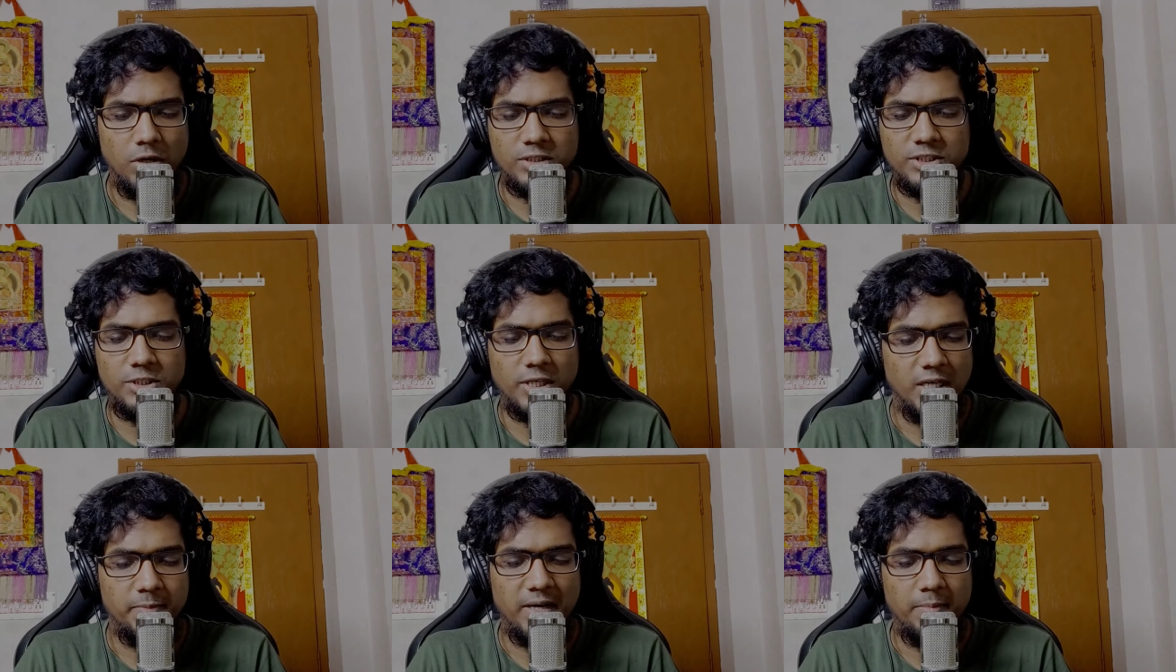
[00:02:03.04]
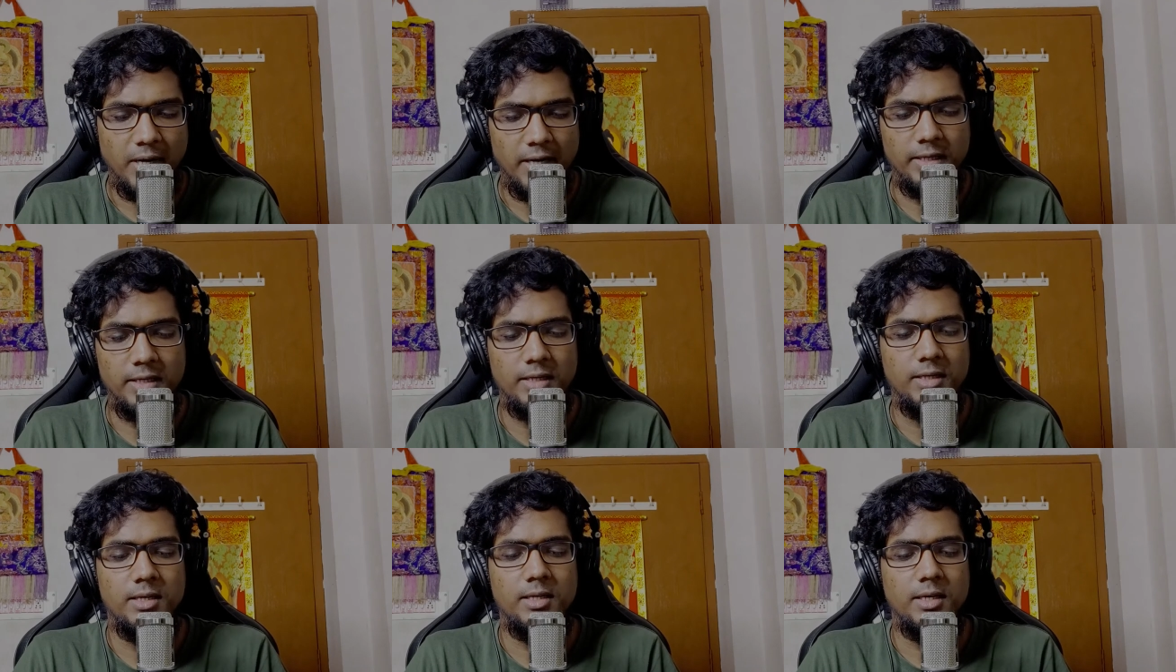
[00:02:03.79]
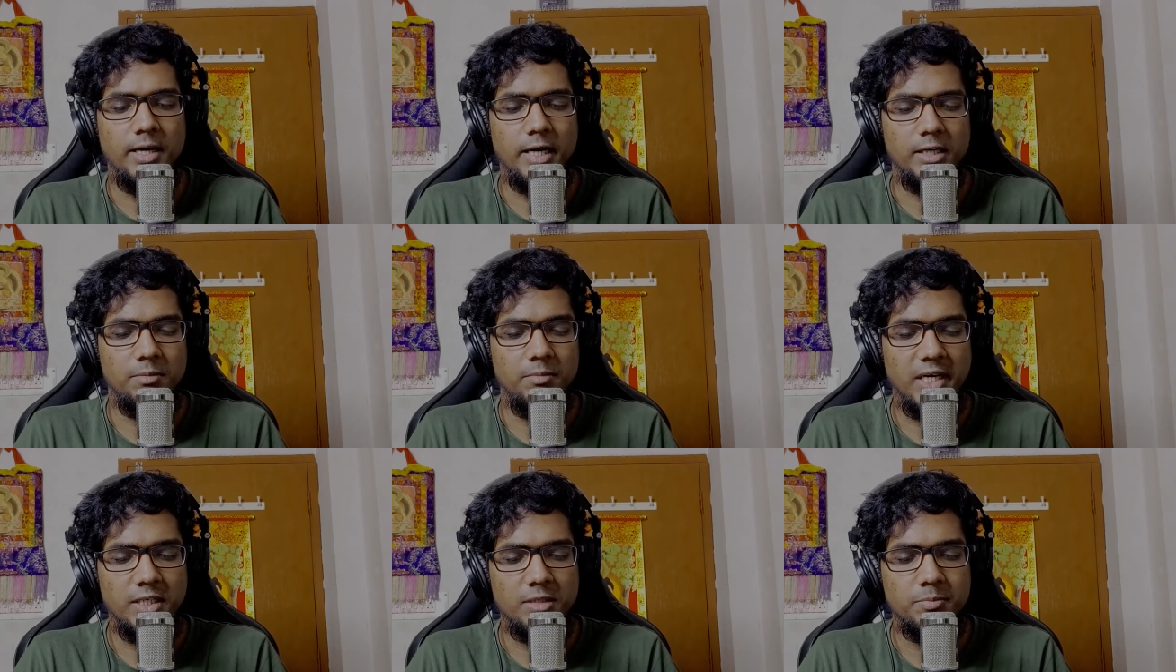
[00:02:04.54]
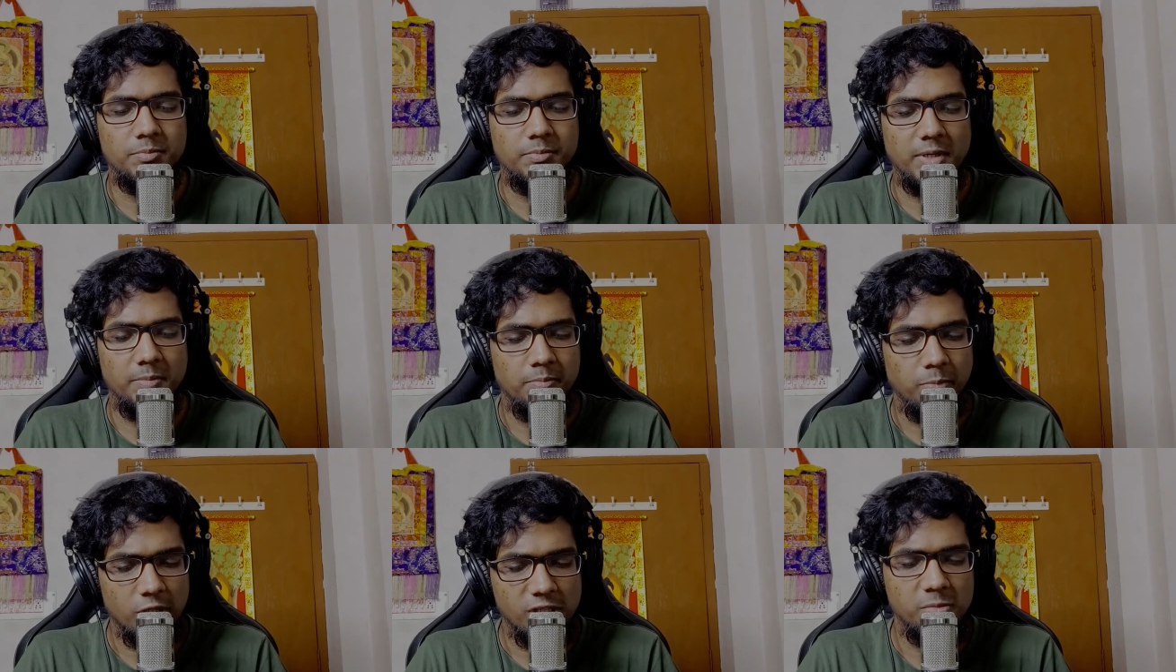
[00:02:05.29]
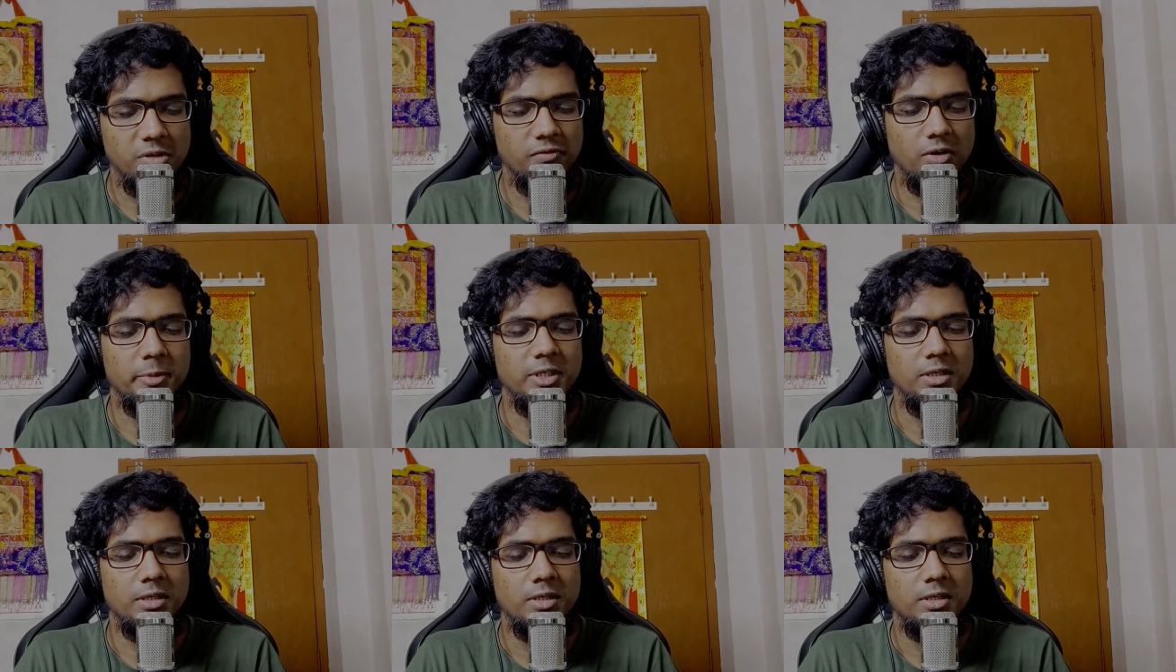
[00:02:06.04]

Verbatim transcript: got stuck in my mind and made it impossible for me